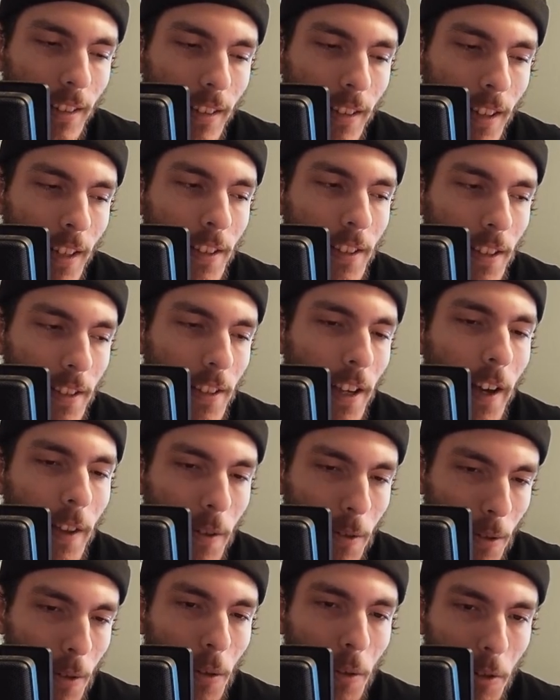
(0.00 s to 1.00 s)
this is
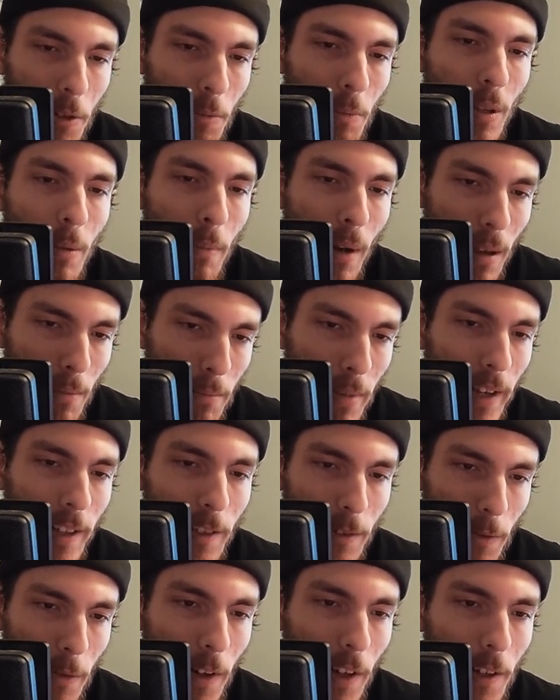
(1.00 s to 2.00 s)
either going to be my
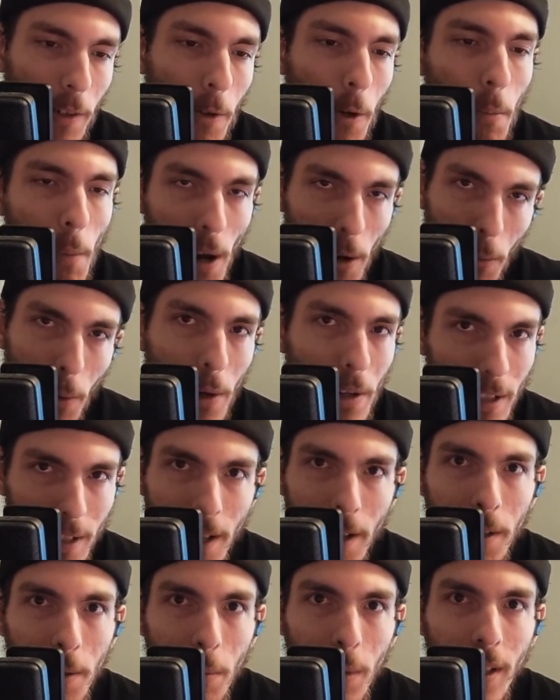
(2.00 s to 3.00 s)
best friend or my worst
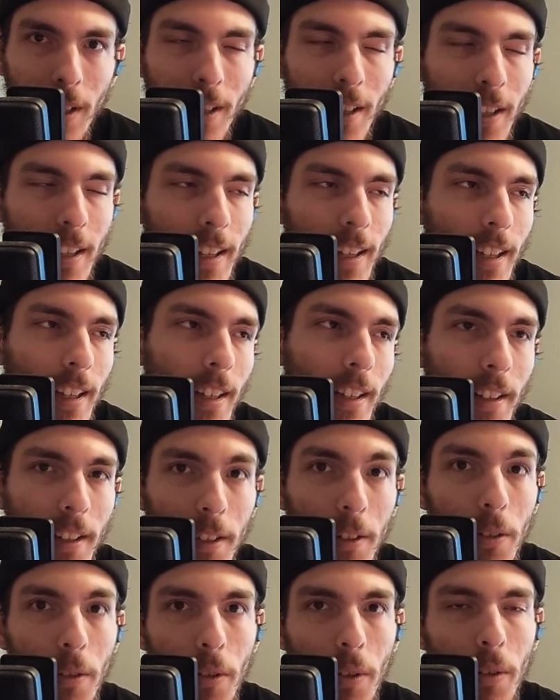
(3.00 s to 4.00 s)
enemy. And
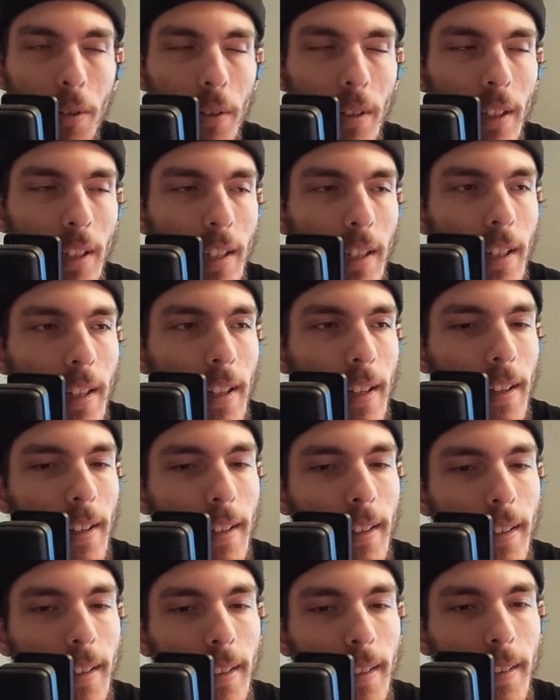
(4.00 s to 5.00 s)
it's true.
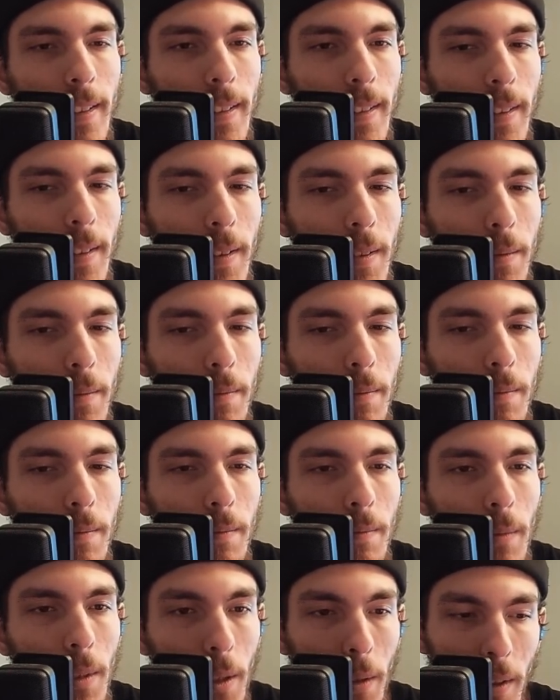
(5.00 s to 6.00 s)
Um,
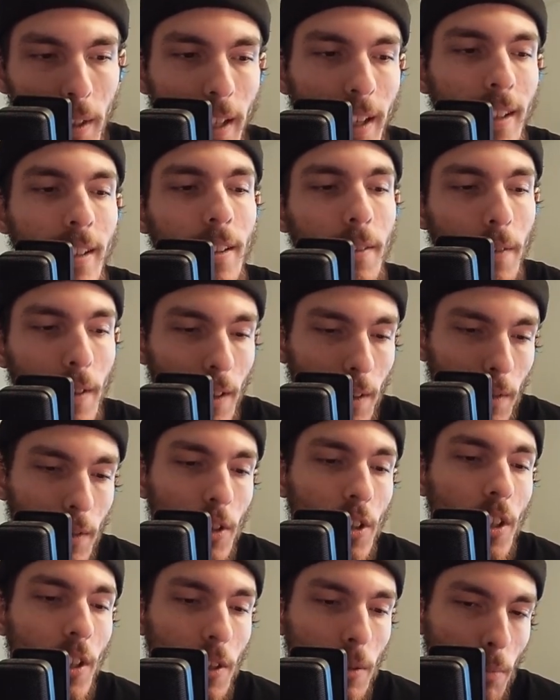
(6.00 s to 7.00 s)
you know, again, if, if
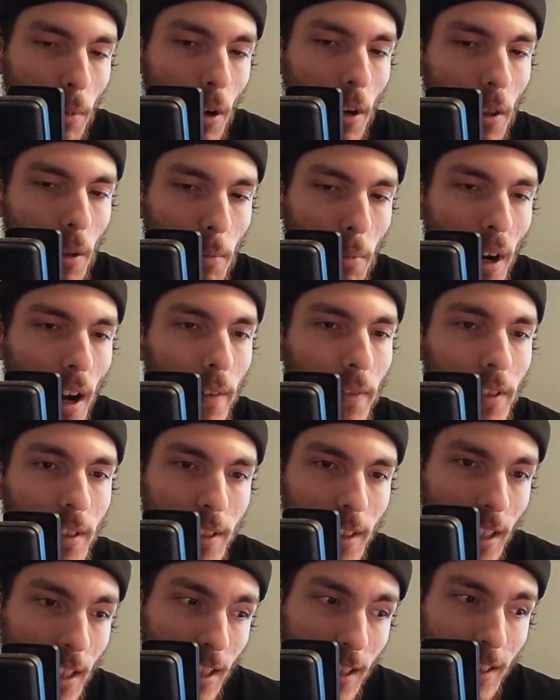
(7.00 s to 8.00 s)
she is part of the
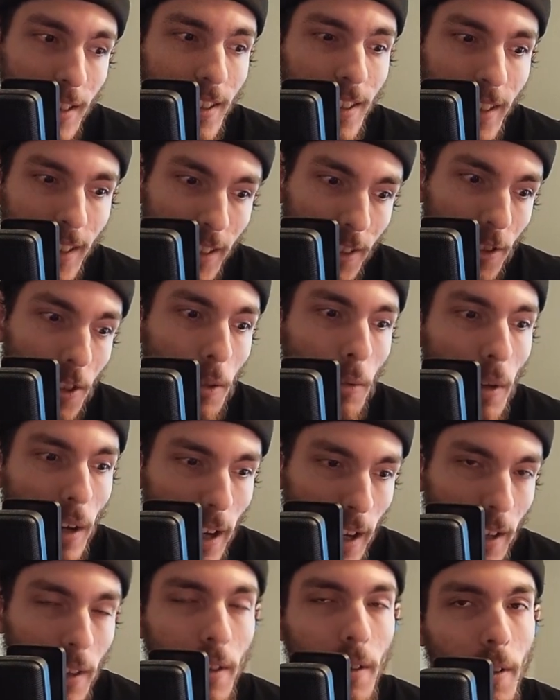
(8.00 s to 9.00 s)
prophecy, then it's like she will
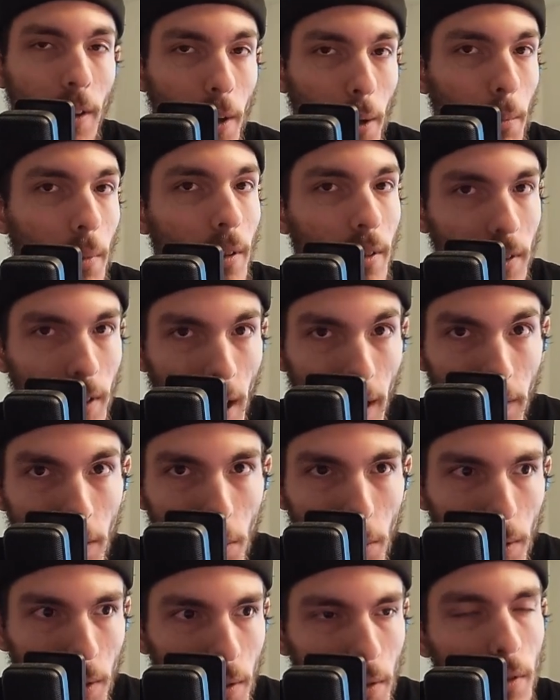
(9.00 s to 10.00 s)
either help save the
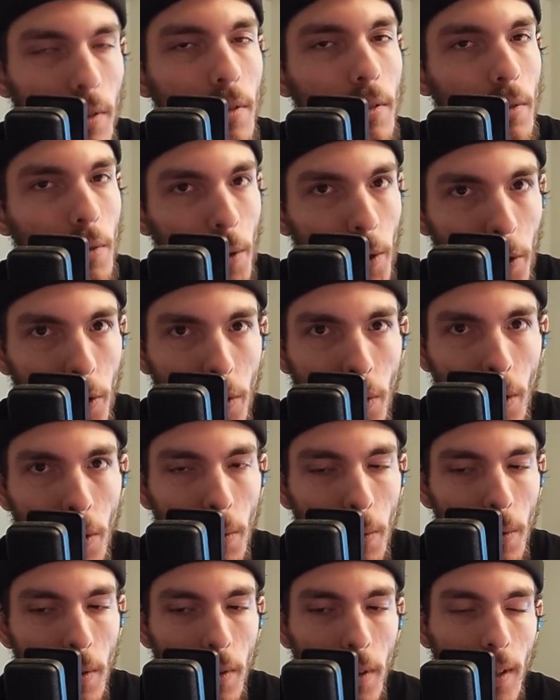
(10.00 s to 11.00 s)
world or destroy the
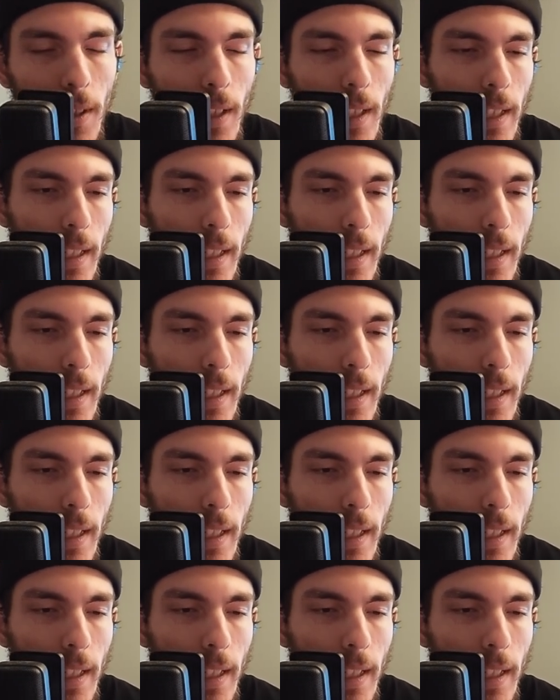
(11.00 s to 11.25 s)
world.